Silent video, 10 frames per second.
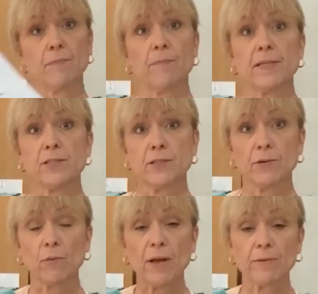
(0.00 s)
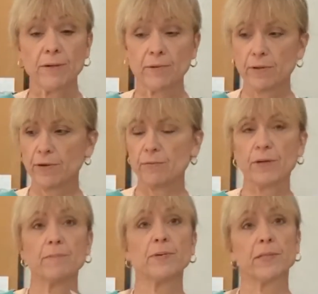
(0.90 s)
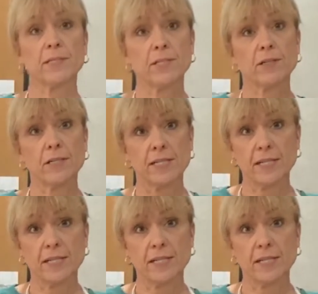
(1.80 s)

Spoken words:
based on your weathering, whether you want to put this on